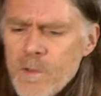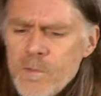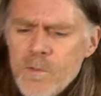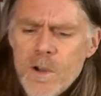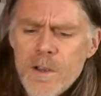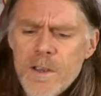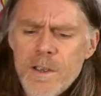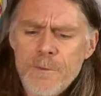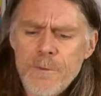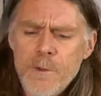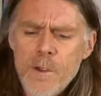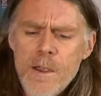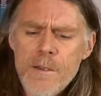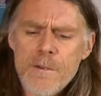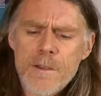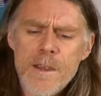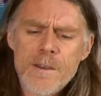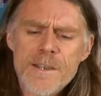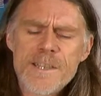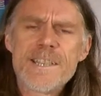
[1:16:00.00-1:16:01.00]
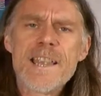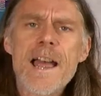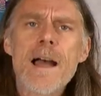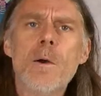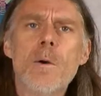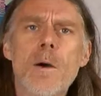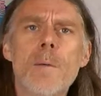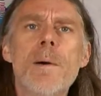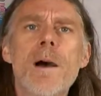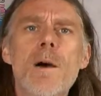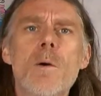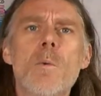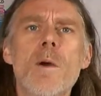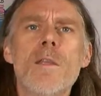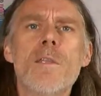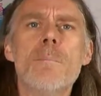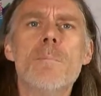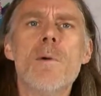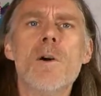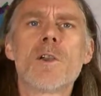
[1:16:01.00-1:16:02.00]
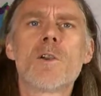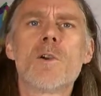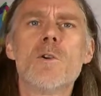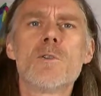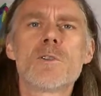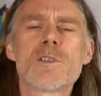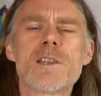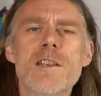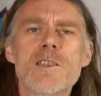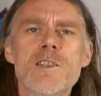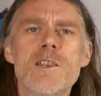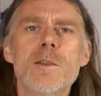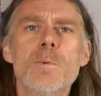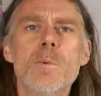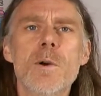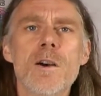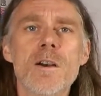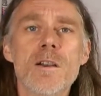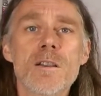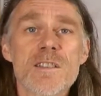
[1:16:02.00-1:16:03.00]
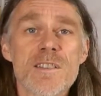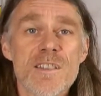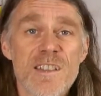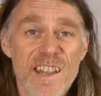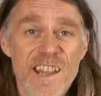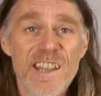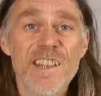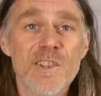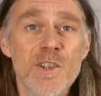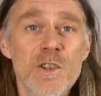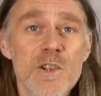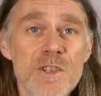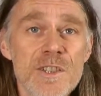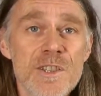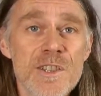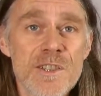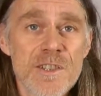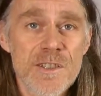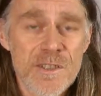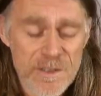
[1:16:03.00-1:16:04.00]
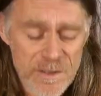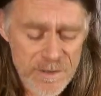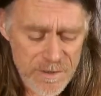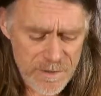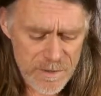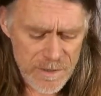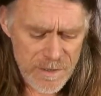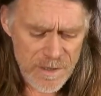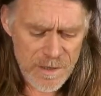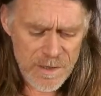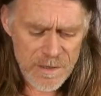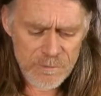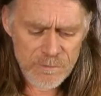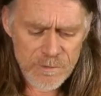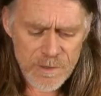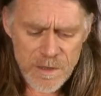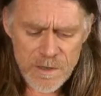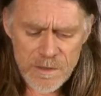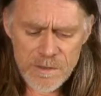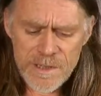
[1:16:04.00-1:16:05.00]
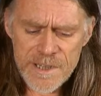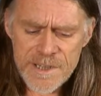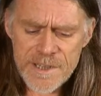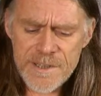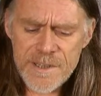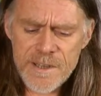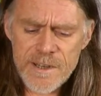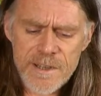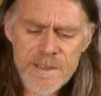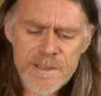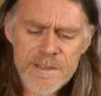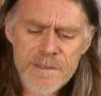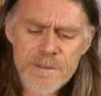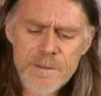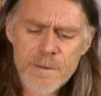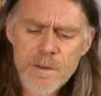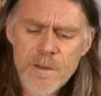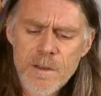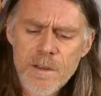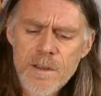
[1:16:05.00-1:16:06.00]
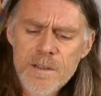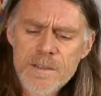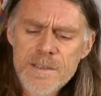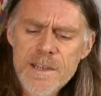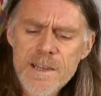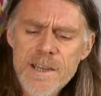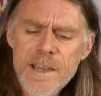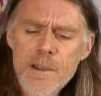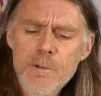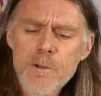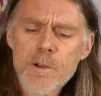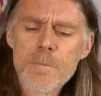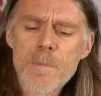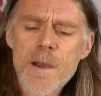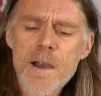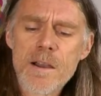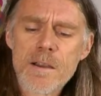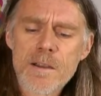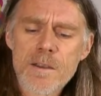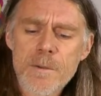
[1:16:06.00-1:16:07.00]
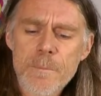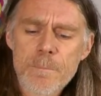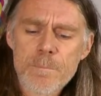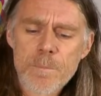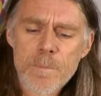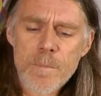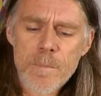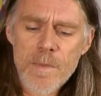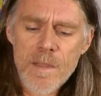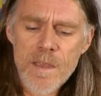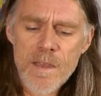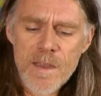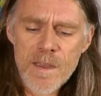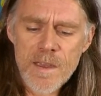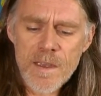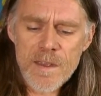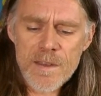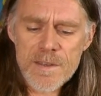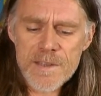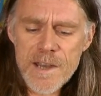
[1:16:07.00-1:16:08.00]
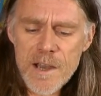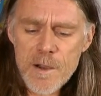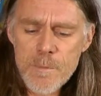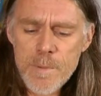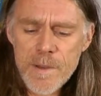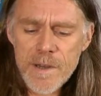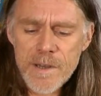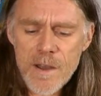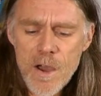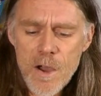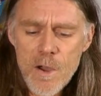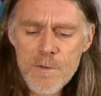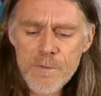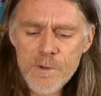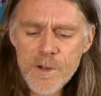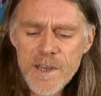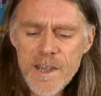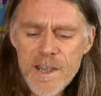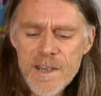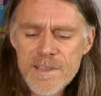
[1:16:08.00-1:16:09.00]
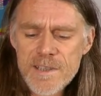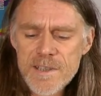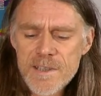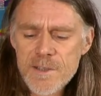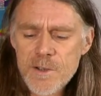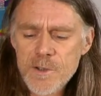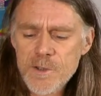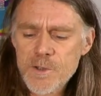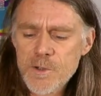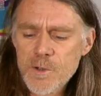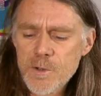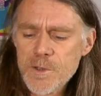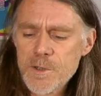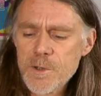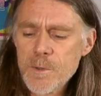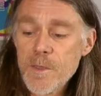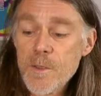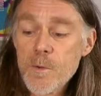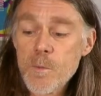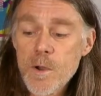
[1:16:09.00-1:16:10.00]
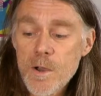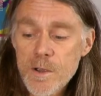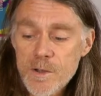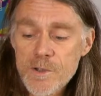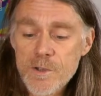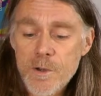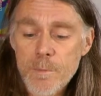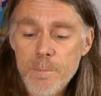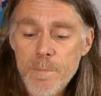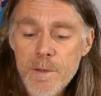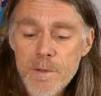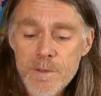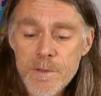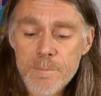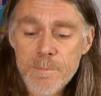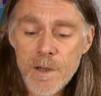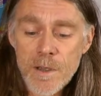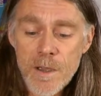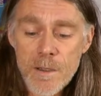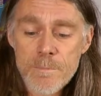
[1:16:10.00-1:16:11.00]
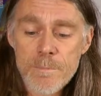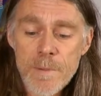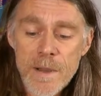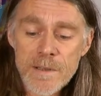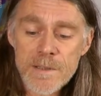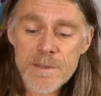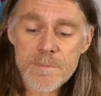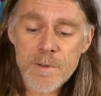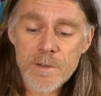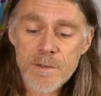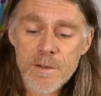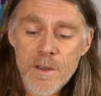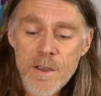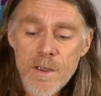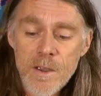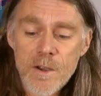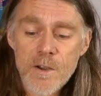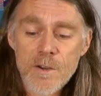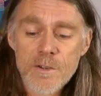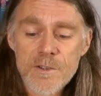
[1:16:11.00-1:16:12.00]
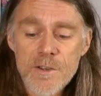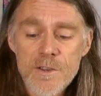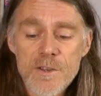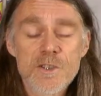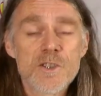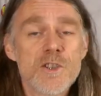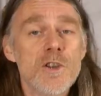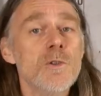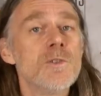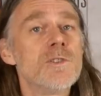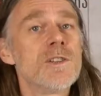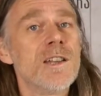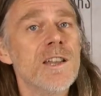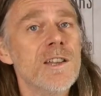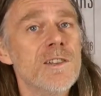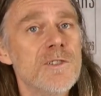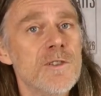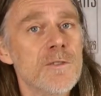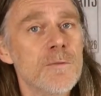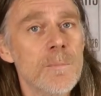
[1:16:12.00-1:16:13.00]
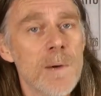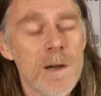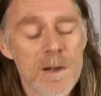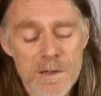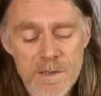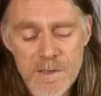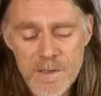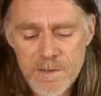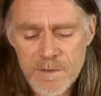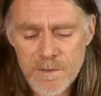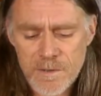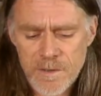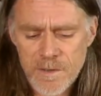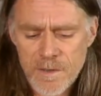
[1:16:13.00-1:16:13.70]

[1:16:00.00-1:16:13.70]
Right, if you're in doubt about whether my course actually works, it does. Listen to this. Dear Carol and Mark, it has now been over a year since I joined you in the workshop building my own bandsman under the tutelage of Mark.